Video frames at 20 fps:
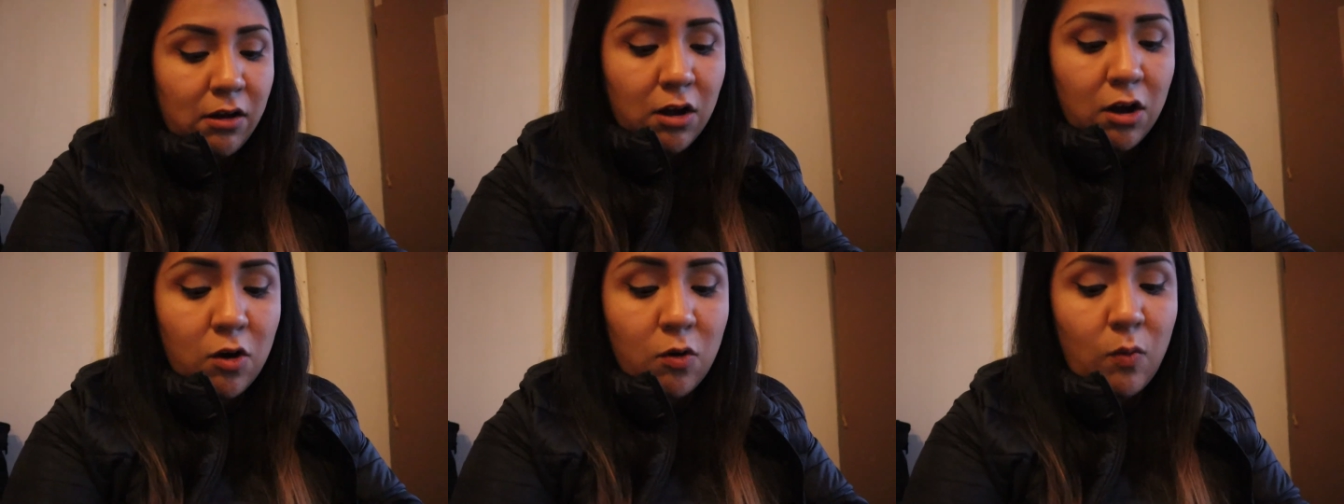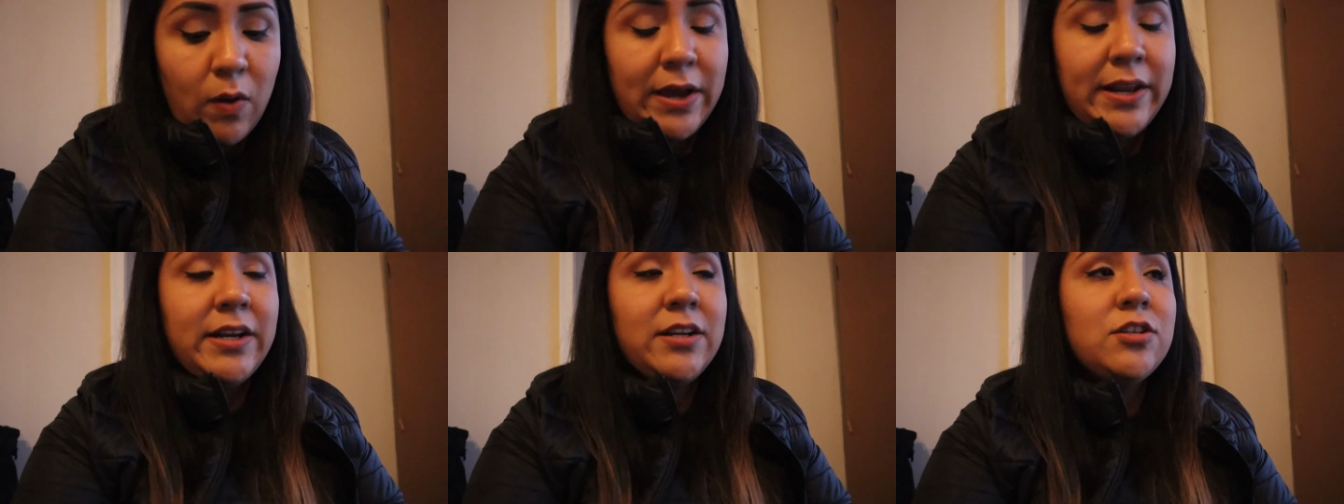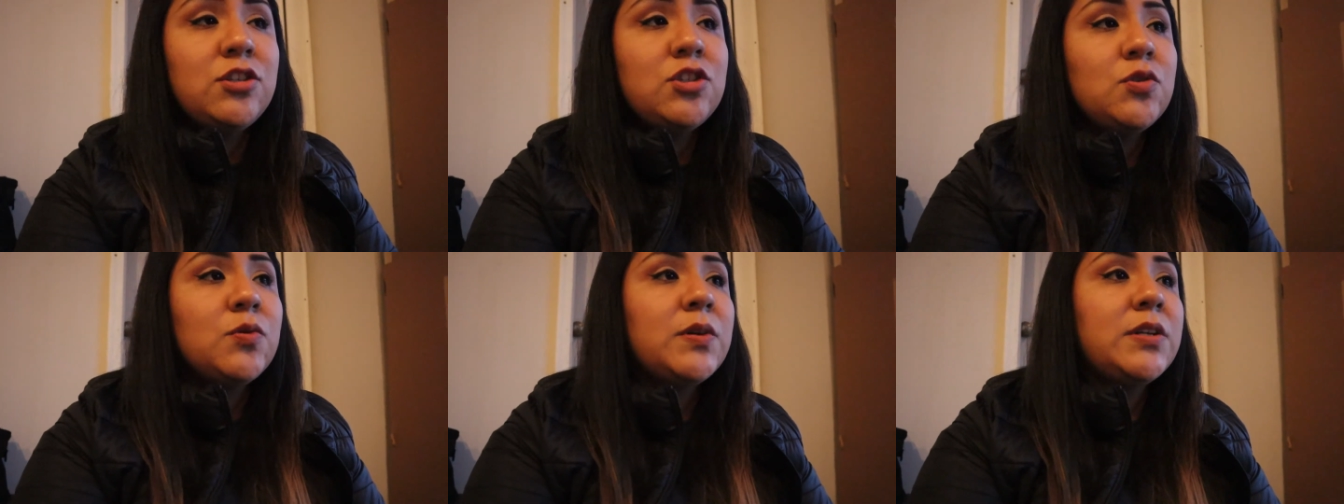oh why
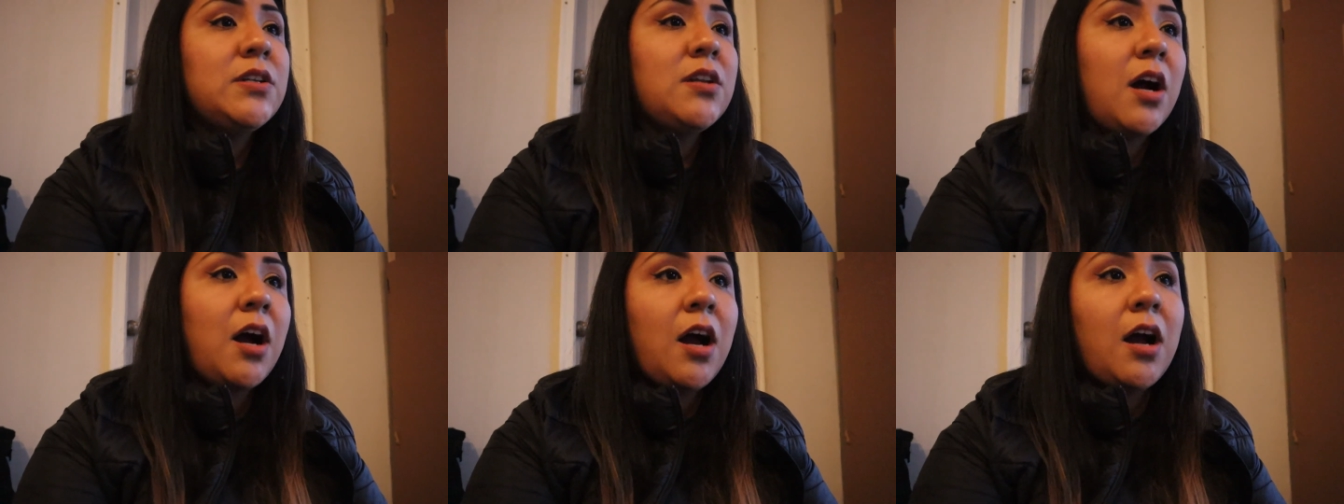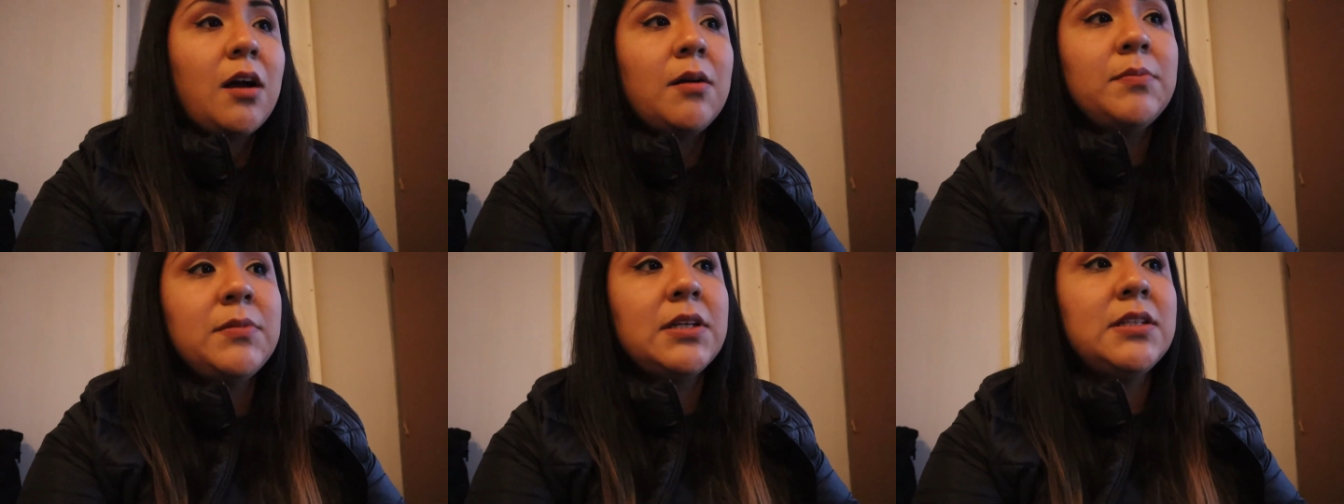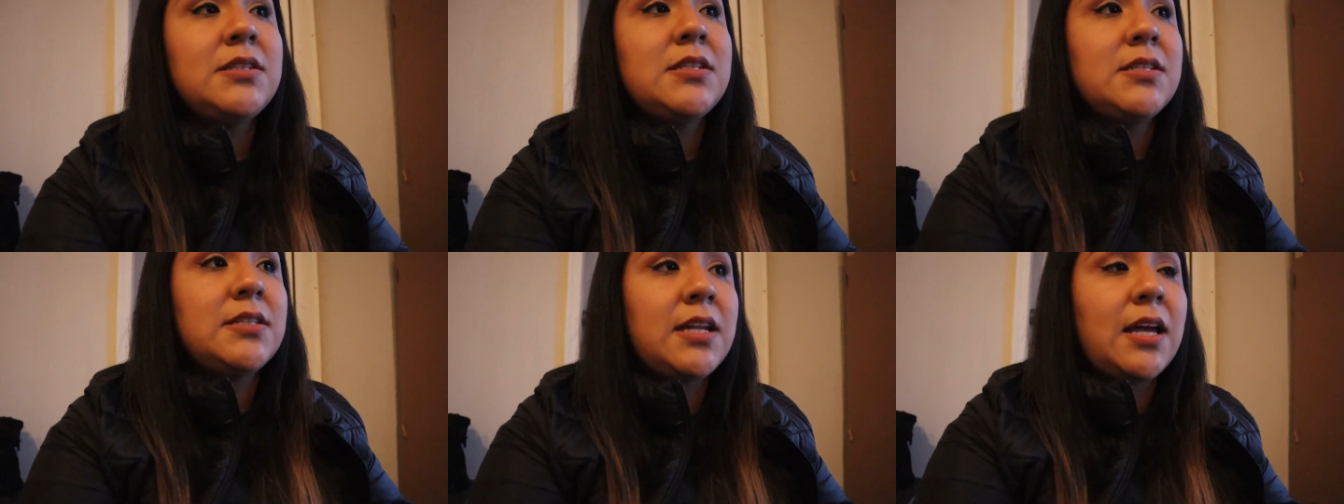didn't you adopt
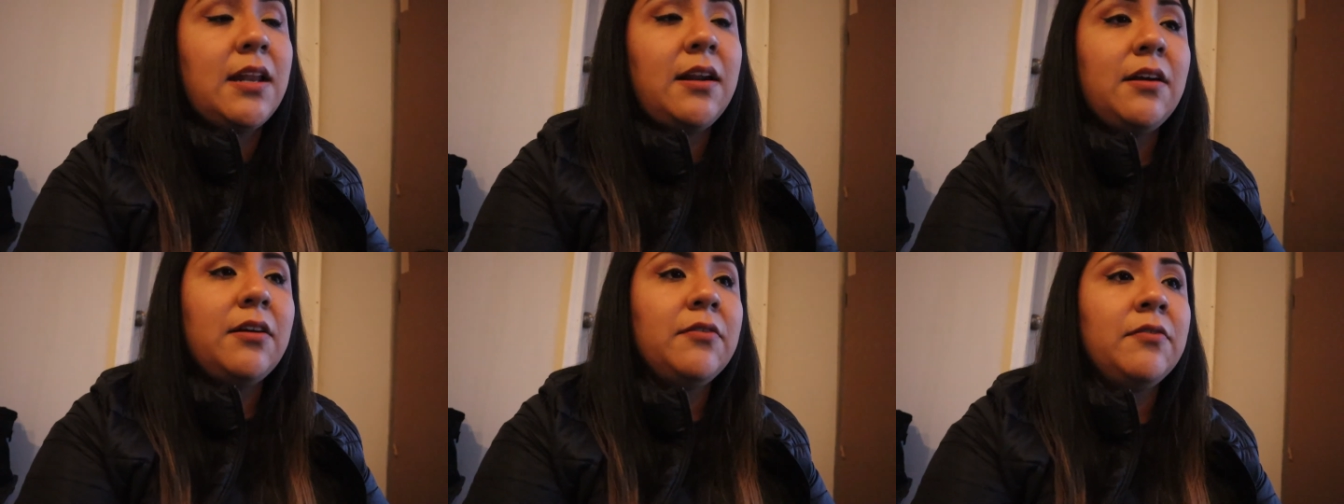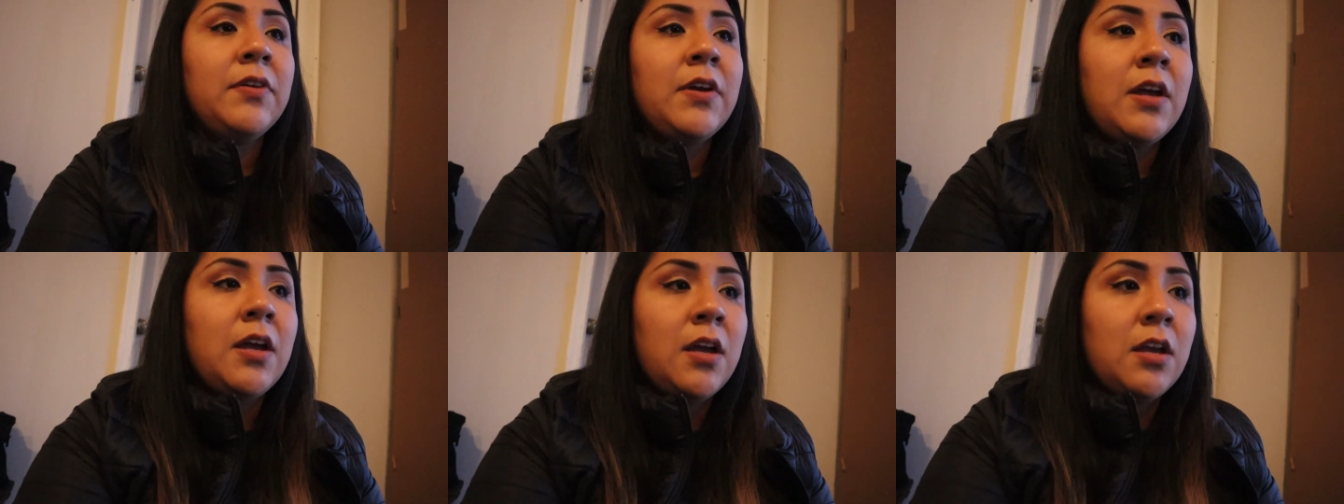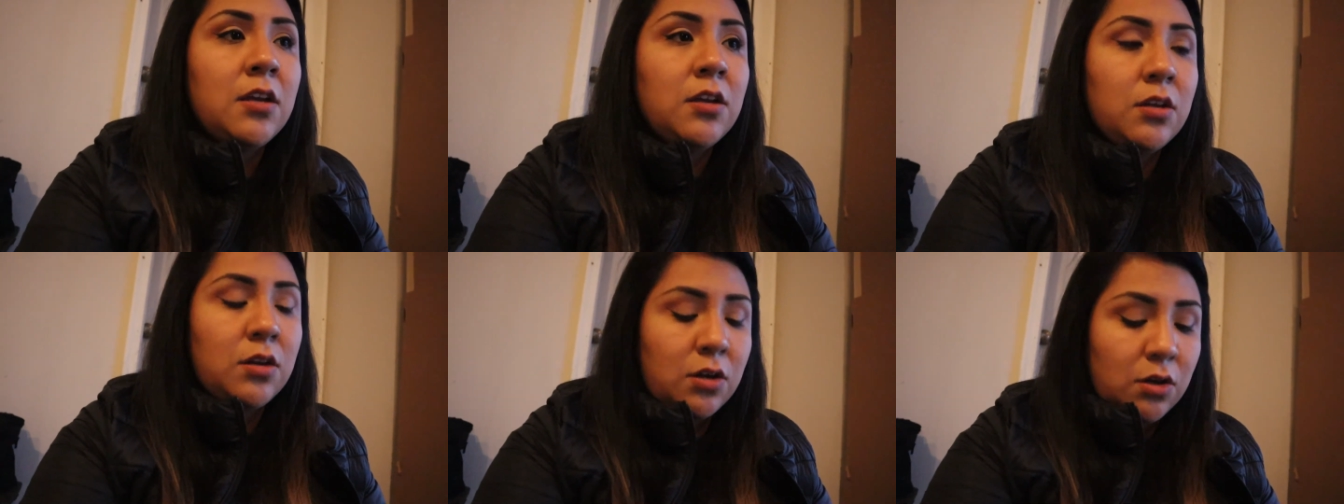instead of
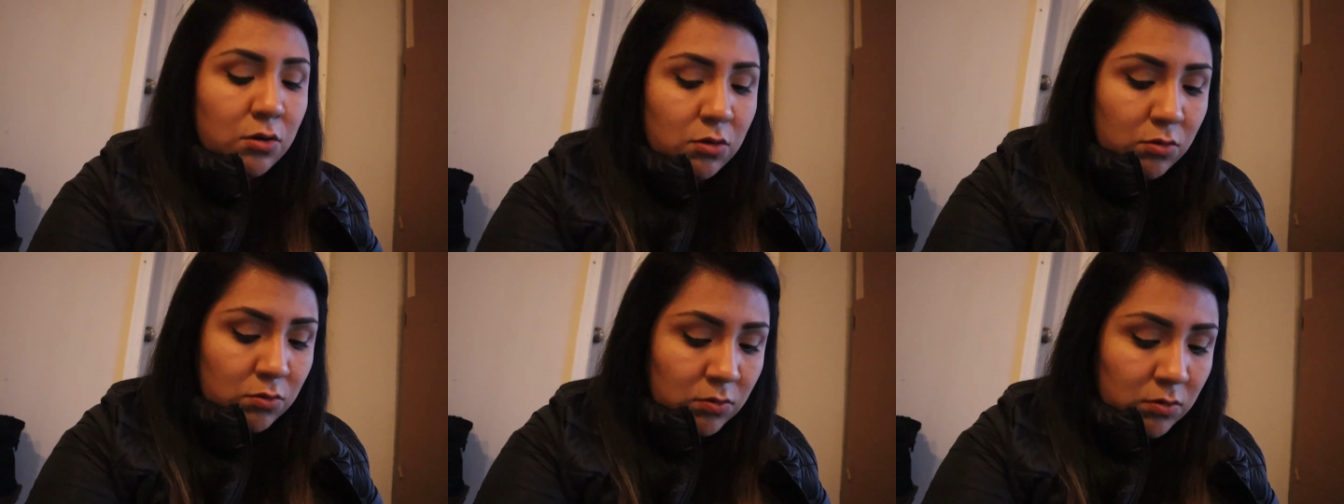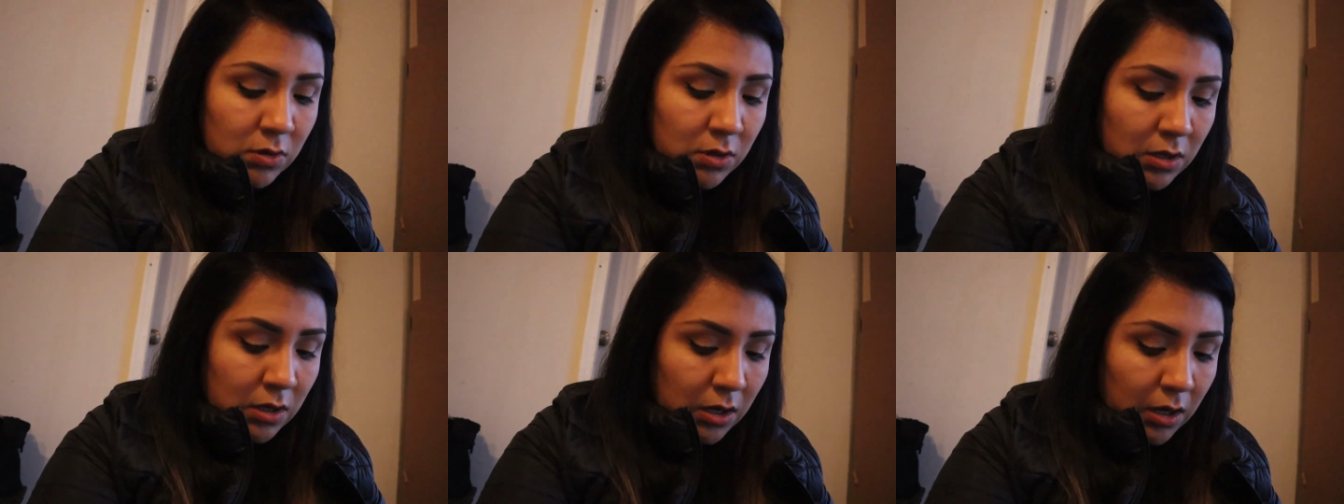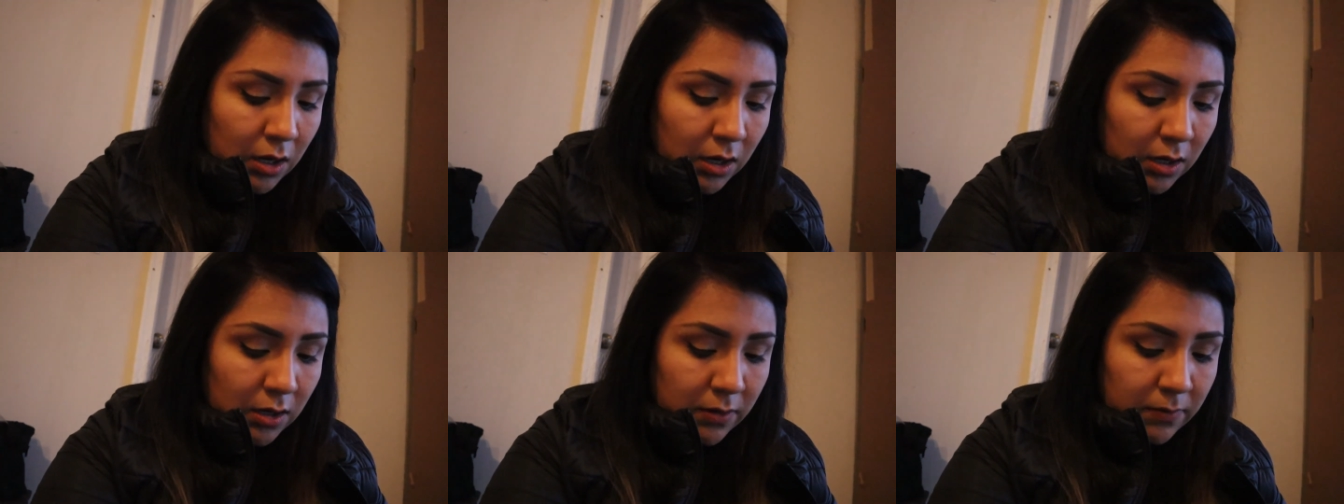you know
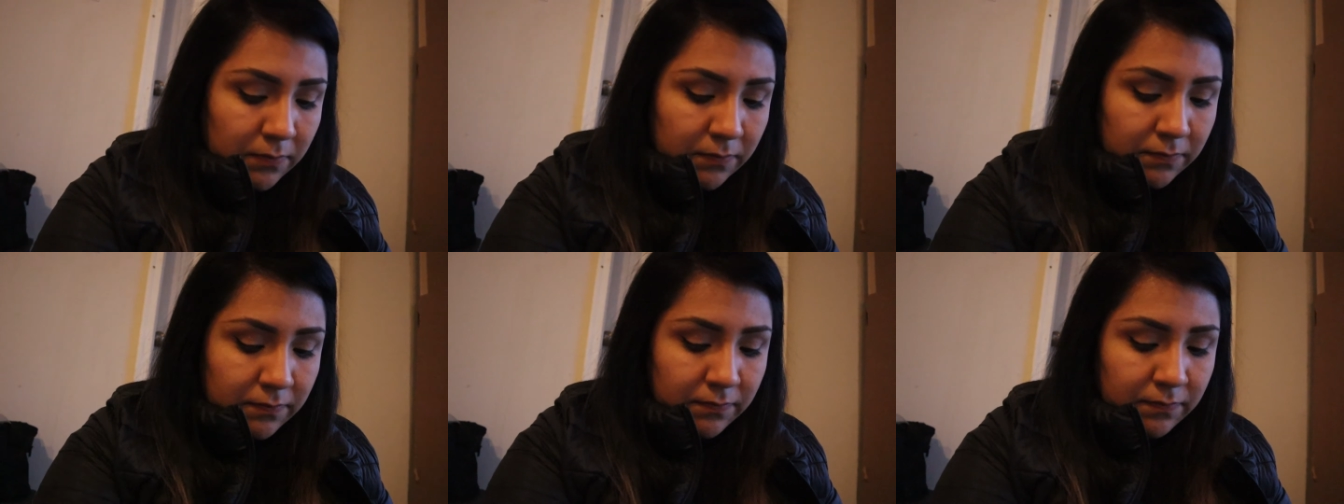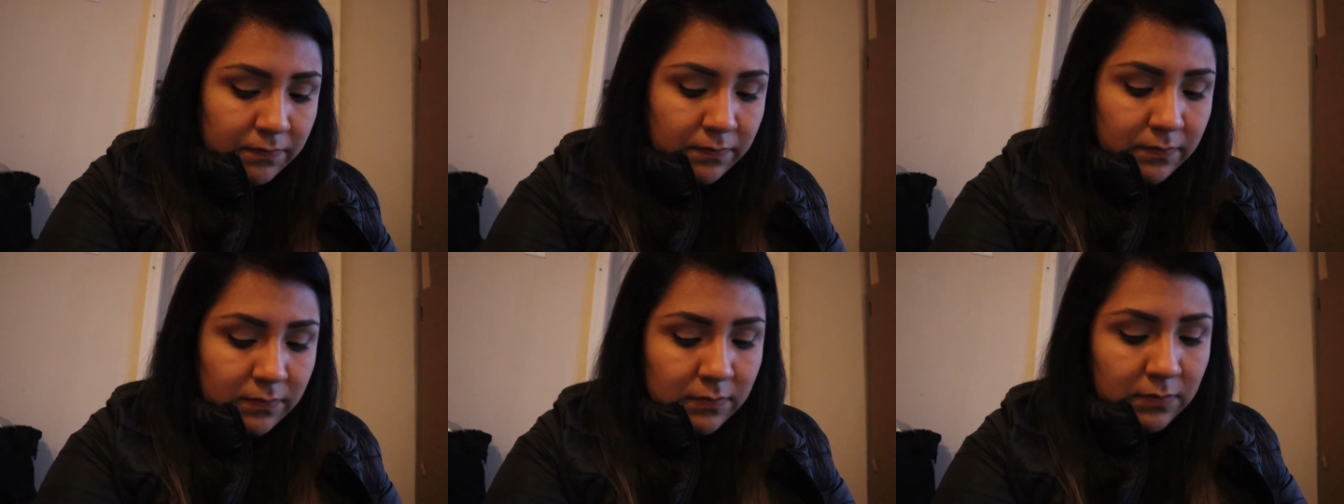um